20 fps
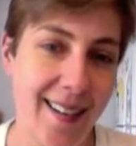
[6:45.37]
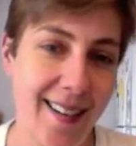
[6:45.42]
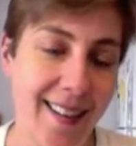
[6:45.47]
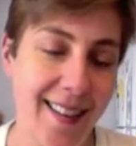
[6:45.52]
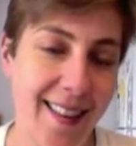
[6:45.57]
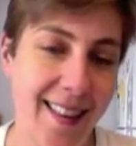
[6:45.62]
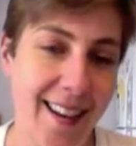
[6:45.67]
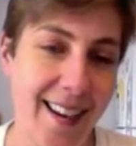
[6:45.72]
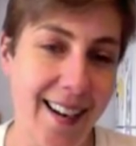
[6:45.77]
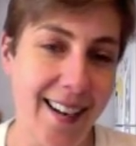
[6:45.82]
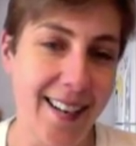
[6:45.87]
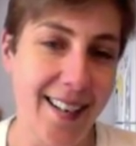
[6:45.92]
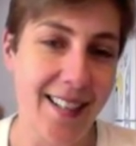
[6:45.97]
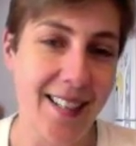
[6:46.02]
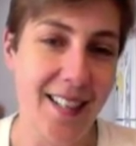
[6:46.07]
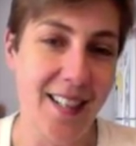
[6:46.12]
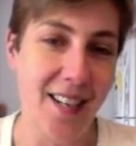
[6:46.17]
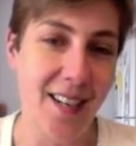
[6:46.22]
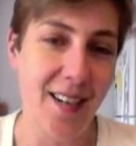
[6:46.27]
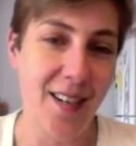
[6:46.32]

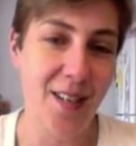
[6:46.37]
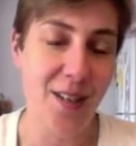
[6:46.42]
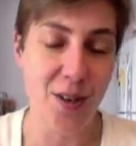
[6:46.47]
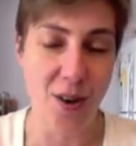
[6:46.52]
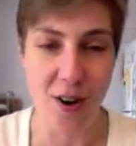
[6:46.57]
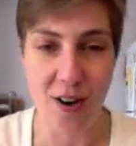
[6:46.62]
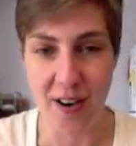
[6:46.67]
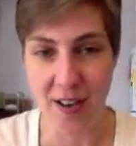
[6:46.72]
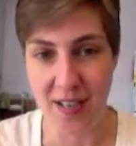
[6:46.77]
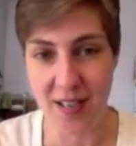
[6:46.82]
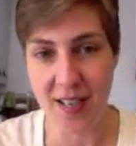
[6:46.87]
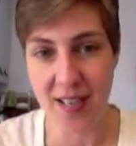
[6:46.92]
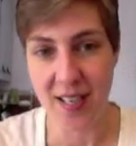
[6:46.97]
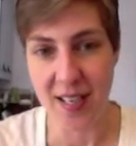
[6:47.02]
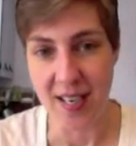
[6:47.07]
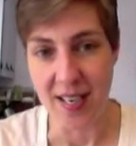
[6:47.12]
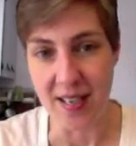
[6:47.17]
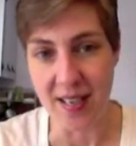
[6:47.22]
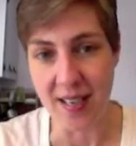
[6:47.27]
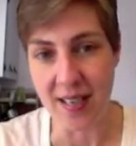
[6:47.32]
that Stardusk
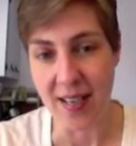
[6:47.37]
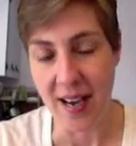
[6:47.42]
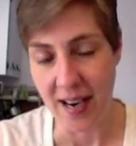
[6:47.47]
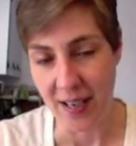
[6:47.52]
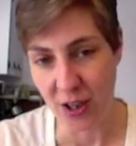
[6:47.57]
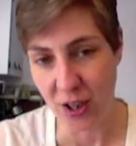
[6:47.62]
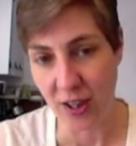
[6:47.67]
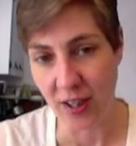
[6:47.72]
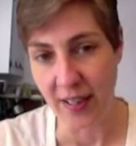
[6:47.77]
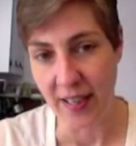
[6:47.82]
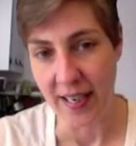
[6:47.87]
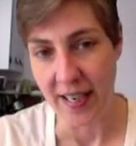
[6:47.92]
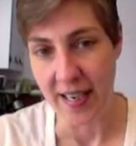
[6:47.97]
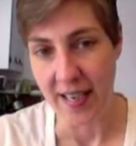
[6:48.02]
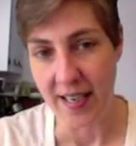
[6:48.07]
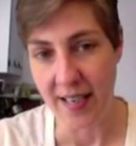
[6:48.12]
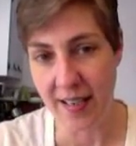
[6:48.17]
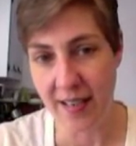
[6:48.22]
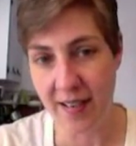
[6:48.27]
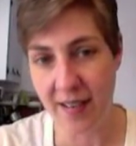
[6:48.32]
sees is
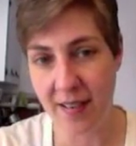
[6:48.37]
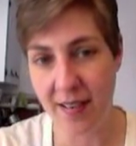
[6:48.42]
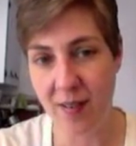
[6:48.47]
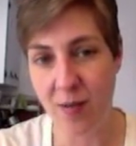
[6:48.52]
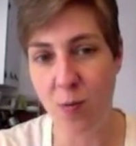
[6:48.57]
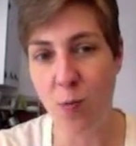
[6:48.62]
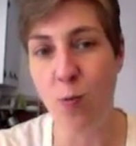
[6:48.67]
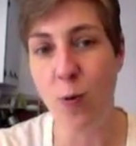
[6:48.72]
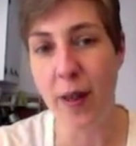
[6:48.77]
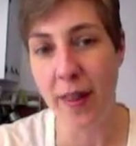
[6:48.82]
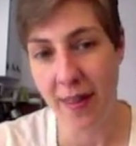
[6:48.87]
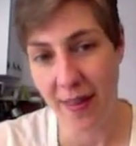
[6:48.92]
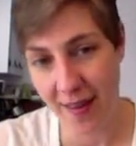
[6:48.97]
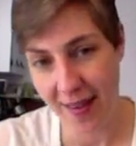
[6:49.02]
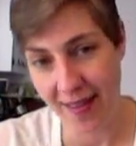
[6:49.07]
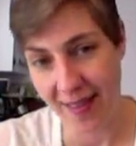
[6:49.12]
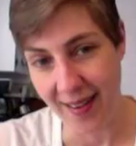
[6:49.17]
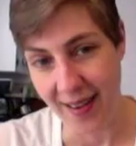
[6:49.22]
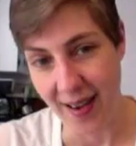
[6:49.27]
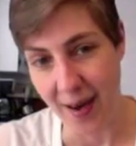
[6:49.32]
actually
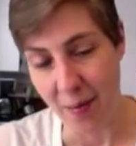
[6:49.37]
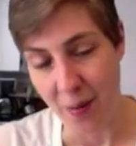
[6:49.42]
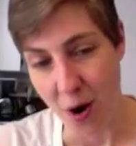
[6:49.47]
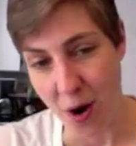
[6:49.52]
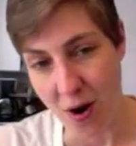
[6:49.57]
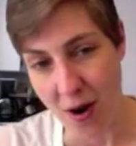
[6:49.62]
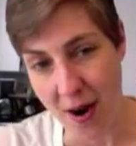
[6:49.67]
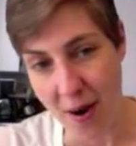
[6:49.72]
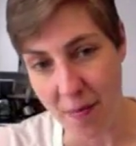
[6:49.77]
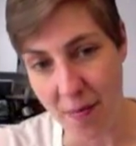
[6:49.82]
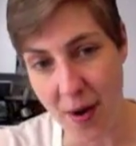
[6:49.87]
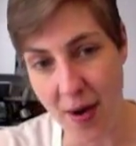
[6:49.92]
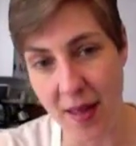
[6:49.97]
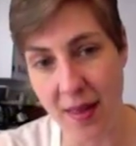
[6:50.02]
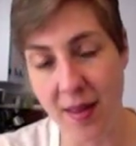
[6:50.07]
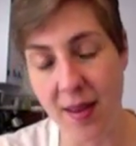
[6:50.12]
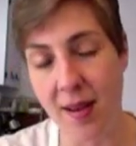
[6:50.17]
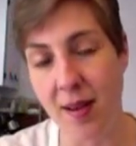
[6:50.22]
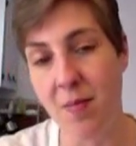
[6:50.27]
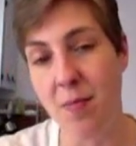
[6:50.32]
within the MRM. I
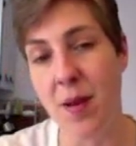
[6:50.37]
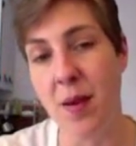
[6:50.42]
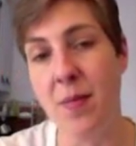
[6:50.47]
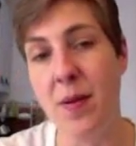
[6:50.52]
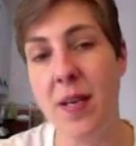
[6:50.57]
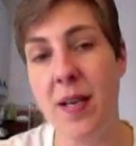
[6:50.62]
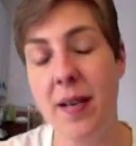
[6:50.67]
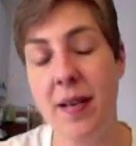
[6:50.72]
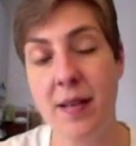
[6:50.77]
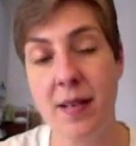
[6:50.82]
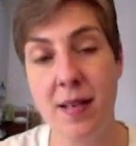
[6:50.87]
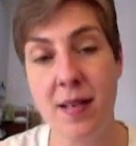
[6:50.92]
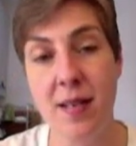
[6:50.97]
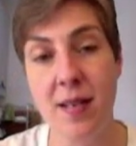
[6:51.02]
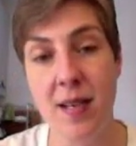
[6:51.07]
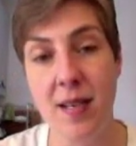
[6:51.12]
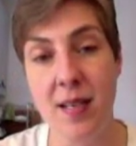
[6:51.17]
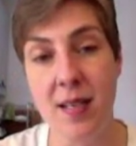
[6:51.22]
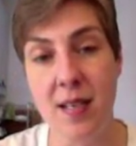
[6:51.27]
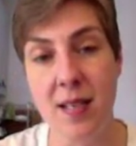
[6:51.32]
think maybe it's
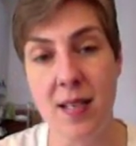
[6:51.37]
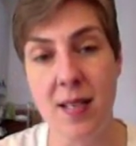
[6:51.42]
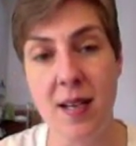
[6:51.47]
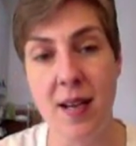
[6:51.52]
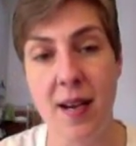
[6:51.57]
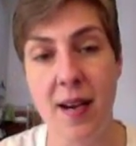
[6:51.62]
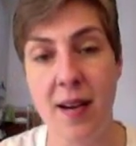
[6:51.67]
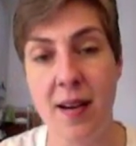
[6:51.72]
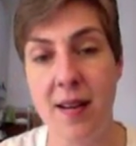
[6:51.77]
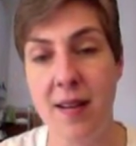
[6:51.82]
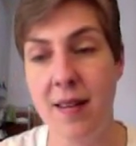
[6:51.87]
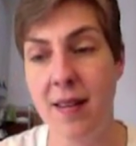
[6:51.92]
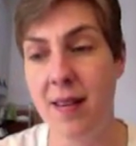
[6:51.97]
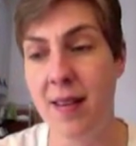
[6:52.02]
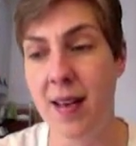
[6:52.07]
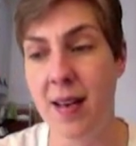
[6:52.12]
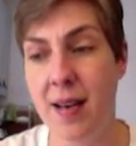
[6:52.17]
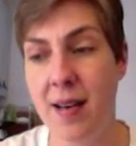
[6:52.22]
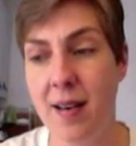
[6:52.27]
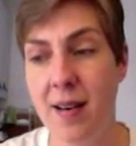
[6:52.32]
it's uh,
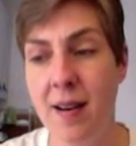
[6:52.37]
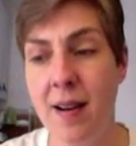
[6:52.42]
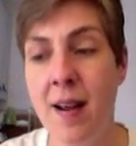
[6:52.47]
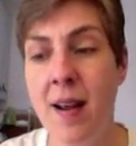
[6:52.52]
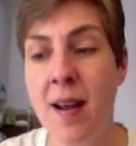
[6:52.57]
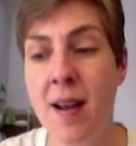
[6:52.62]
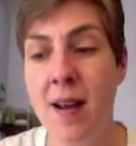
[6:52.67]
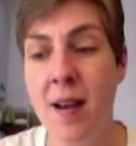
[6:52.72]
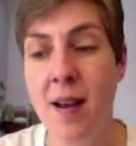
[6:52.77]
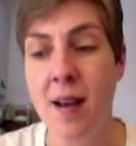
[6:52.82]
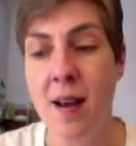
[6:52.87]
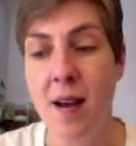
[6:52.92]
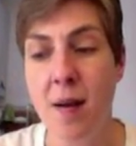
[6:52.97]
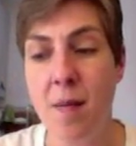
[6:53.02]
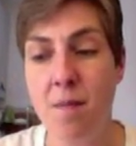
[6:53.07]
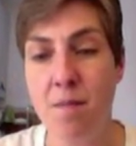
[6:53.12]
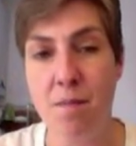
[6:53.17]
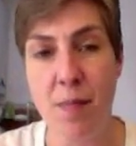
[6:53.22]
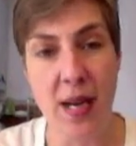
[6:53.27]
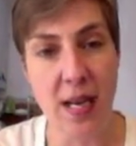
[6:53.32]
that
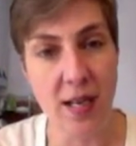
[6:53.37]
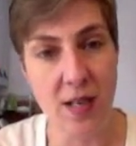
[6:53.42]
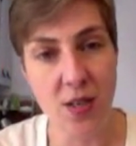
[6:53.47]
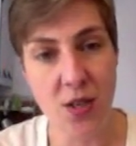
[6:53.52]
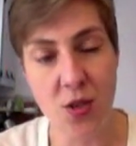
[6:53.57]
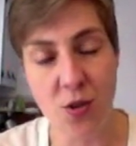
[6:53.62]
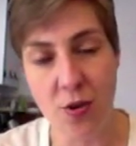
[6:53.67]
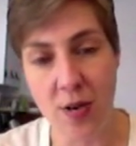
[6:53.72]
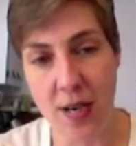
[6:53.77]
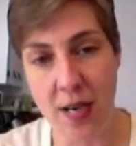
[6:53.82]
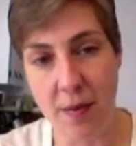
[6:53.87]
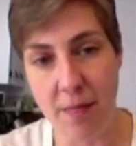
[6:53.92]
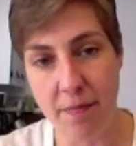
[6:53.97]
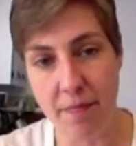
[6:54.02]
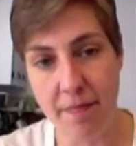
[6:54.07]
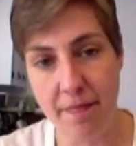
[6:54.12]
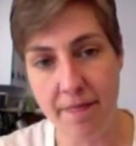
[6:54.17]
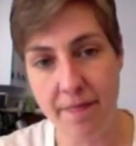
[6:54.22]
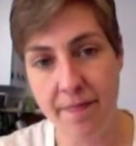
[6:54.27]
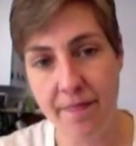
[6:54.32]

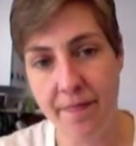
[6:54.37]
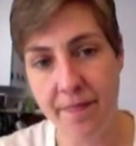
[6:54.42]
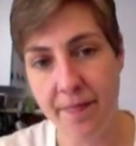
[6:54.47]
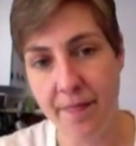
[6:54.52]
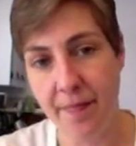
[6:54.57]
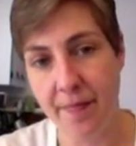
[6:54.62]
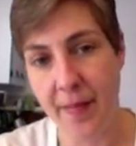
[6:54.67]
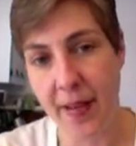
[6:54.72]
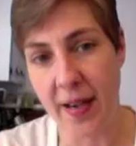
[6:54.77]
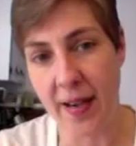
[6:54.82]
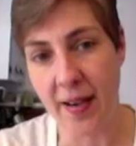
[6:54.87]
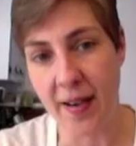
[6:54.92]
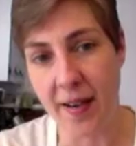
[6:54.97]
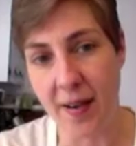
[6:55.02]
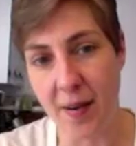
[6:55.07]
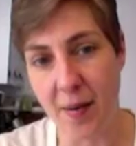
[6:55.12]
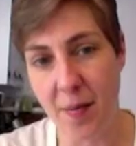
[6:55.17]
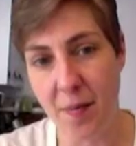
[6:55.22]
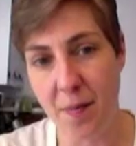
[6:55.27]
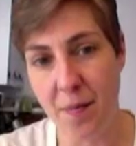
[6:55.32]
mainstream
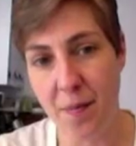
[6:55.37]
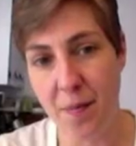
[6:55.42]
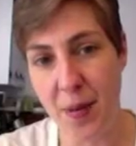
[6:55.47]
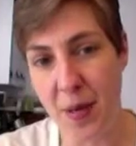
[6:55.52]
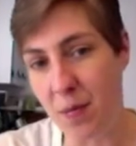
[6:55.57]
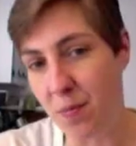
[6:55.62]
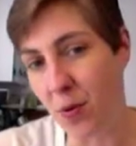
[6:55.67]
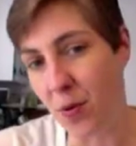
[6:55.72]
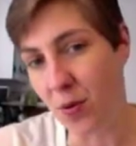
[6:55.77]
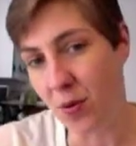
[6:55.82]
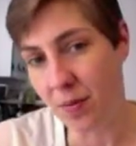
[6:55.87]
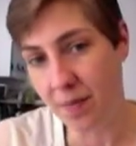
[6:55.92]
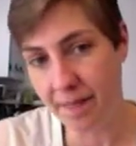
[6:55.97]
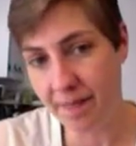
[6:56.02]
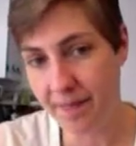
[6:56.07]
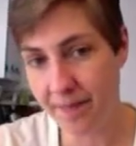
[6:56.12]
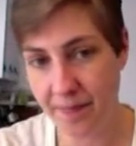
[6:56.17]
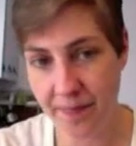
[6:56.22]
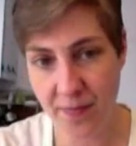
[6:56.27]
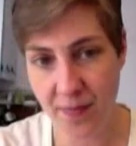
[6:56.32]
uh, people
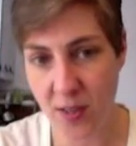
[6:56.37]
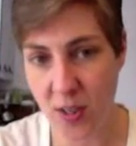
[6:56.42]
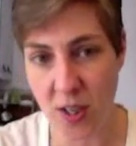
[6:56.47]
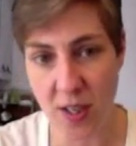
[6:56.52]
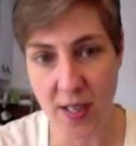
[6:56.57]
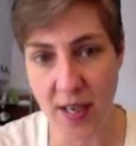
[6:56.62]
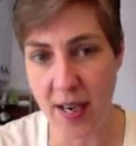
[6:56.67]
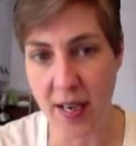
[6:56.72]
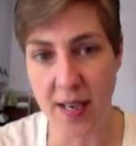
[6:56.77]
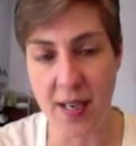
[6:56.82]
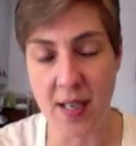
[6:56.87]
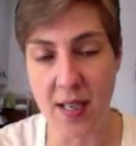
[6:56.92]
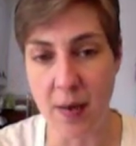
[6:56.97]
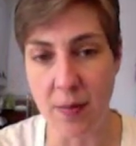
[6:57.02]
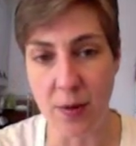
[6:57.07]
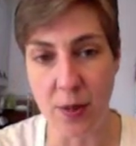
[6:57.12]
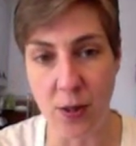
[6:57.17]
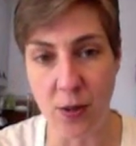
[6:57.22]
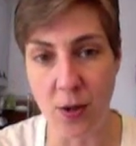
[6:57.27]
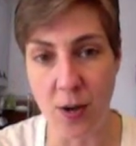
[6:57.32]
just kind of
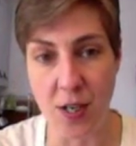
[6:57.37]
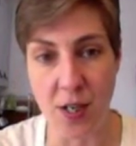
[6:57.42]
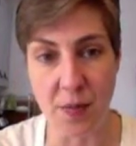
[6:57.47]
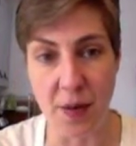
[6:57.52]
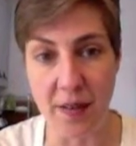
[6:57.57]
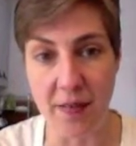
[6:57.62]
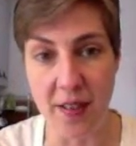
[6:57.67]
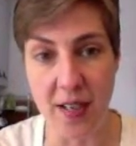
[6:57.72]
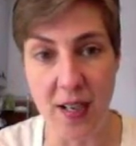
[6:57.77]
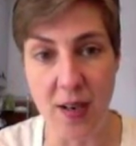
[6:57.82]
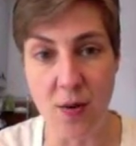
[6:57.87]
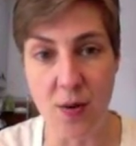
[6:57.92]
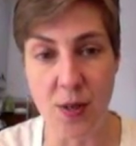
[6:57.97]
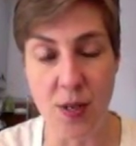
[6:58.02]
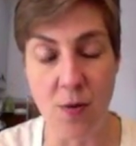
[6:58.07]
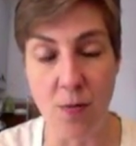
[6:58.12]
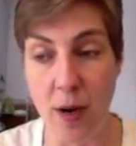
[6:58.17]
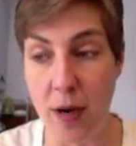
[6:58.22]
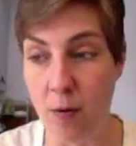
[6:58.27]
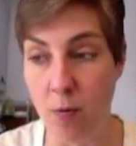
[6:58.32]
stumbled across my
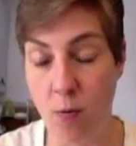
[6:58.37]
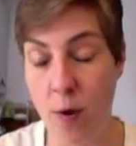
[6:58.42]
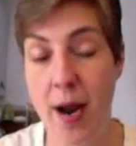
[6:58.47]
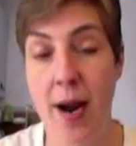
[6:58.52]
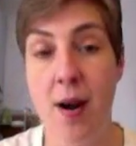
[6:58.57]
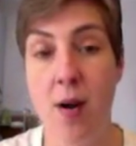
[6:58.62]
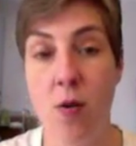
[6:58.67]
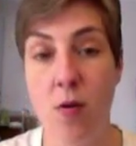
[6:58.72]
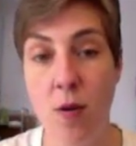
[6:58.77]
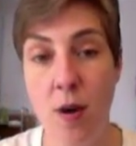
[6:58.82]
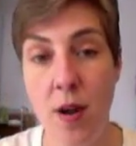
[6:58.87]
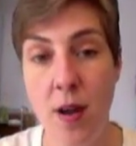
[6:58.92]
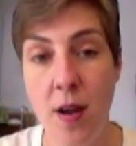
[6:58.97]
videos and went, "Wow!"